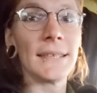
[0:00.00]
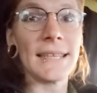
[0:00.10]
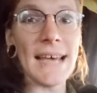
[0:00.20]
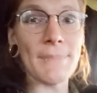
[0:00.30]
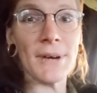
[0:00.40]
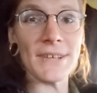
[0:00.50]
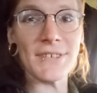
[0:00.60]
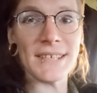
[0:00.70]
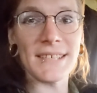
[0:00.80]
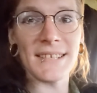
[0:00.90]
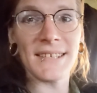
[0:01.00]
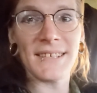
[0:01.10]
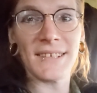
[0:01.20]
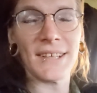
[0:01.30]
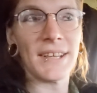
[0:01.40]
That project
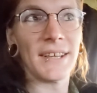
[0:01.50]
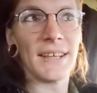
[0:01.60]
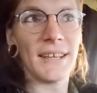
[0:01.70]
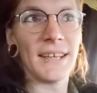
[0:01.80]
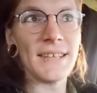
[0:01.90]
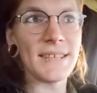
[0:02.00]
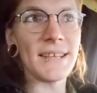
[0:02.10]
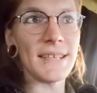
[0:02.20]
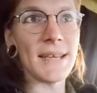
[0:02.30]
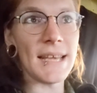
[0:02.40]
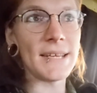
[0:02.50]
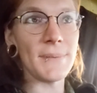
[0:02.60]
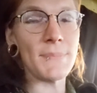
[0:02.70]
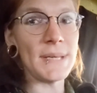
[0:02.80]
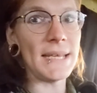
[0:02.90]
is going to end
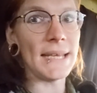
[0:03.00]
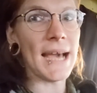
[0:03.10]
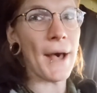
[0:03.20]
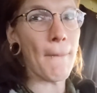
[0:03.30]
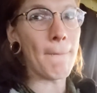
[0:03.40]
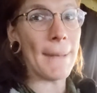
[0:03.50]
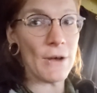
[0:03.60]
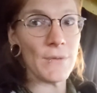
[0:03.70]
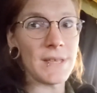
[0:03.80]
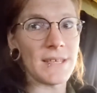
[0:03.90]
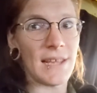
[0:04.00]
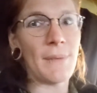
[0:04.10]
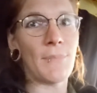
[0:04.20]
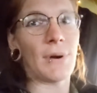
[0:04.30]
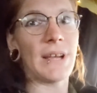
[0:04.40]
up being about the
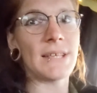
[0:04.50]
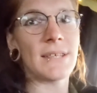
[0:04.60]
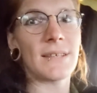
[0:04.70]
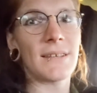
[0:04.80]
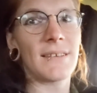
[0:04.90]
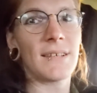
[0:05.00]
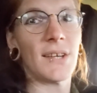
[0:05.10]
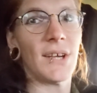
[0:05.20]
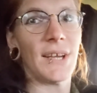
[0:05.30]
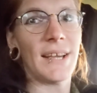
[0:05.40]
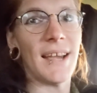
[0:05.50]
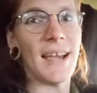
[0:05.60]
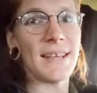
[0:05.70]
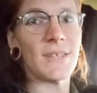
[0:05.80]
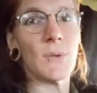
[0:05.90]
same price
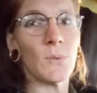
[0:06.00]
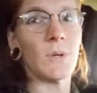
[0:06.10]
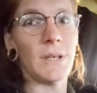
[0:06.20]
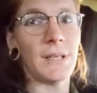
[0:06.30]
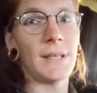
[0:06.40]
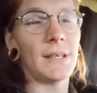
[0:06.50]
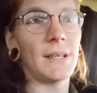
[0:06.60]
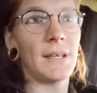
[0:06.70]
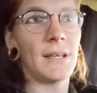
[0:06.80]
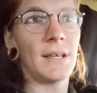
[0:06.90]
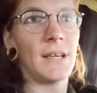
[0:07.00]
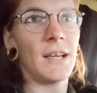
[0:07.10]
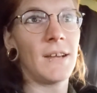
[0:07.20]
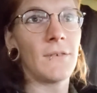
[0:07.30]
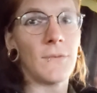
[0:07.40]
as it would
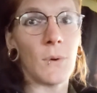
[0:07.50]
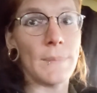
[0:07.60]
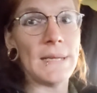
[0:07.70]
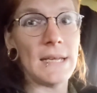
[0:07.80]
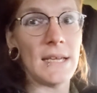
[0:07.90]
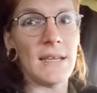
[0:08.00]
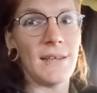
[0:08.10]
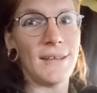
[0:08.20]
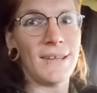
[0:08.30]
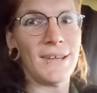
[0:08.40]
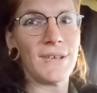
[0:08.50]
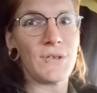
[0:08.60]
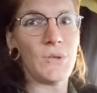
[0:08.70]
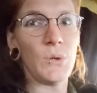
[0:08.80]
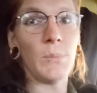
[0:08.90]
for me
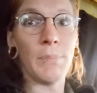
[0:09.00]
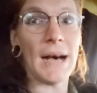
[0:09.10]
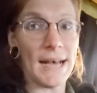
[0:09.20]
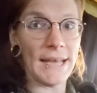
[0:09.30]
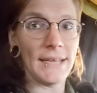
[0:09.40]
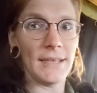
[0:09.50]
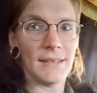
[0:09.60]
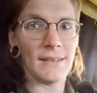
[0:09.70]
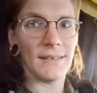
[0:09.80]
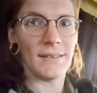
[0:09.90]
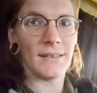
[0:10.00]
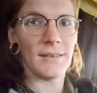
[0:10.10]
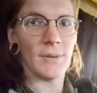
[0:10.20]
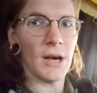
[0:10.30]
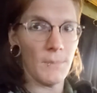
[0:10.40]
to buy
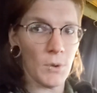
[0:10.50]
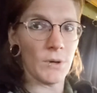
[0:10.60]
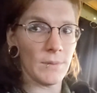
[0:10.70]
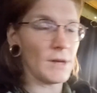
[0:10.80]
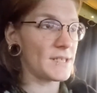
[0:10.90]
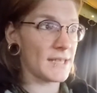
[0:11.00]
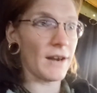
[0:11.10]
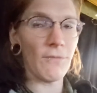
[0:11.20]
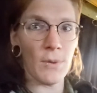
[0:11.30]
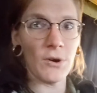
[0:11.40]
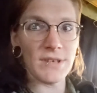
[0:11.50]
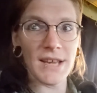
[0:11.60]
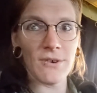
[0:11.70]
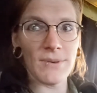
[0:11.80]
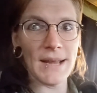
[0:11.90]
a set of
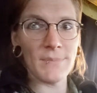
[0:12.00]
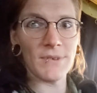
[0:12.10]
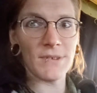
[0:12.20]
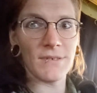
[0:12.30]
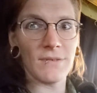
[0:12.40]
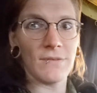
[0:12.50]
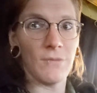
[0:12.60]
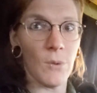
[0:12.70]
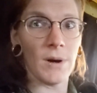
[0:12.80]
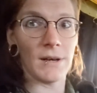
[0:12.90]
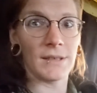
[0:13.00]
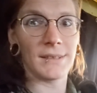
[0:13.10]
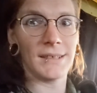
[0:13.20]
motorcycle ramps for